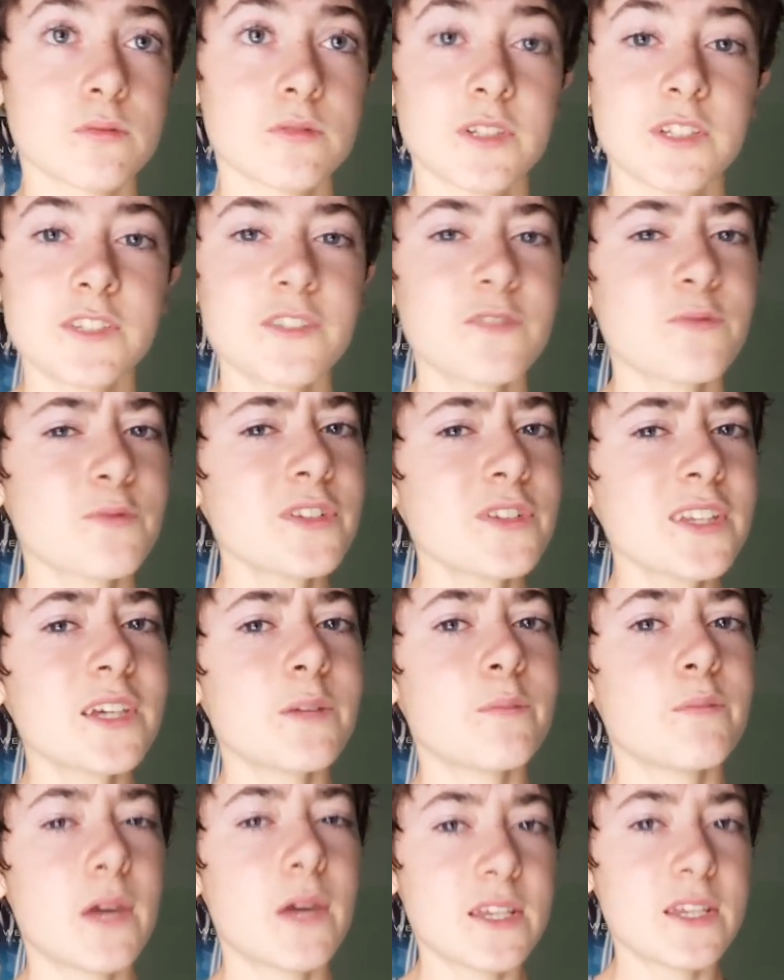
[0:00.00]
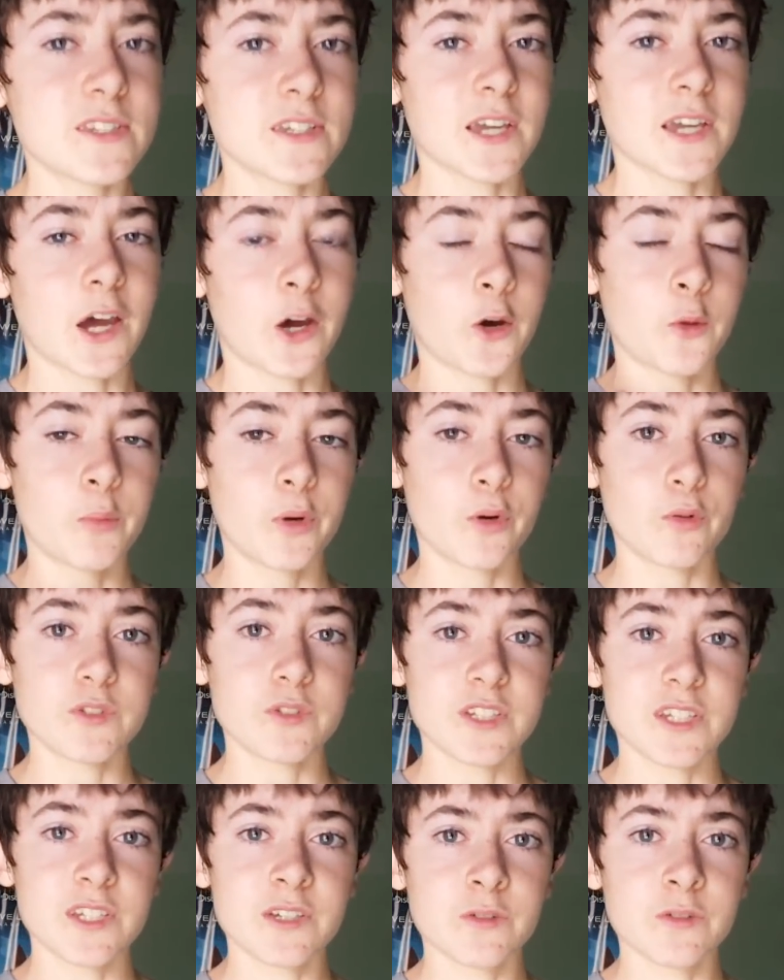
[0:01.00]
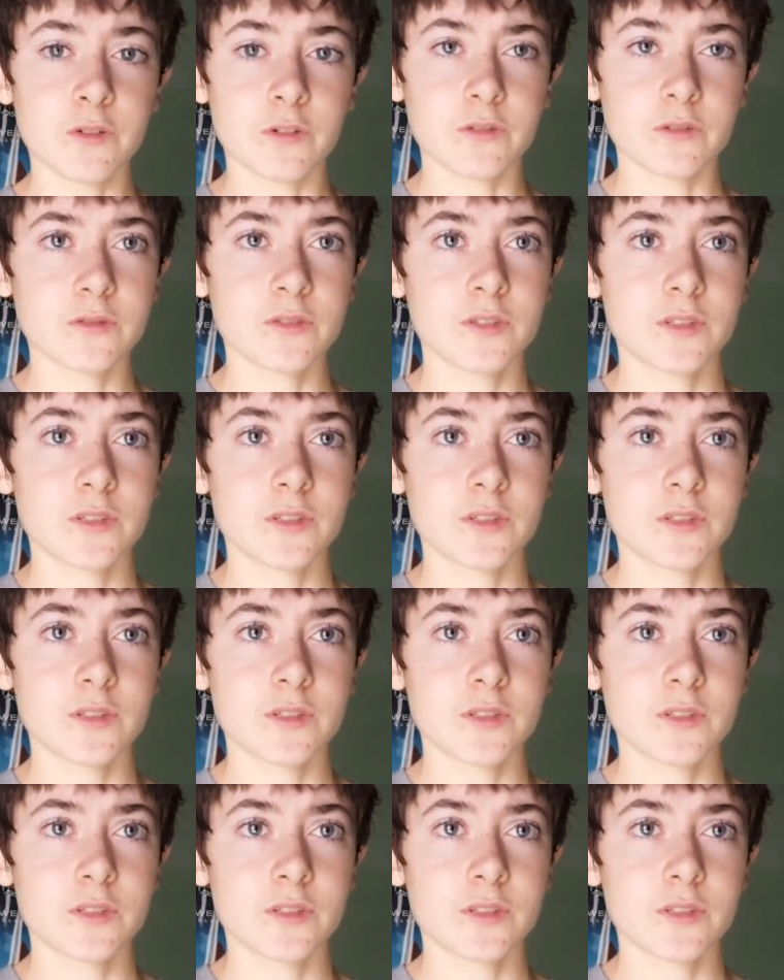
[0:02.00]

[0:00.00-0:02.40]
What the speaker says: It's really amazing how bones heal.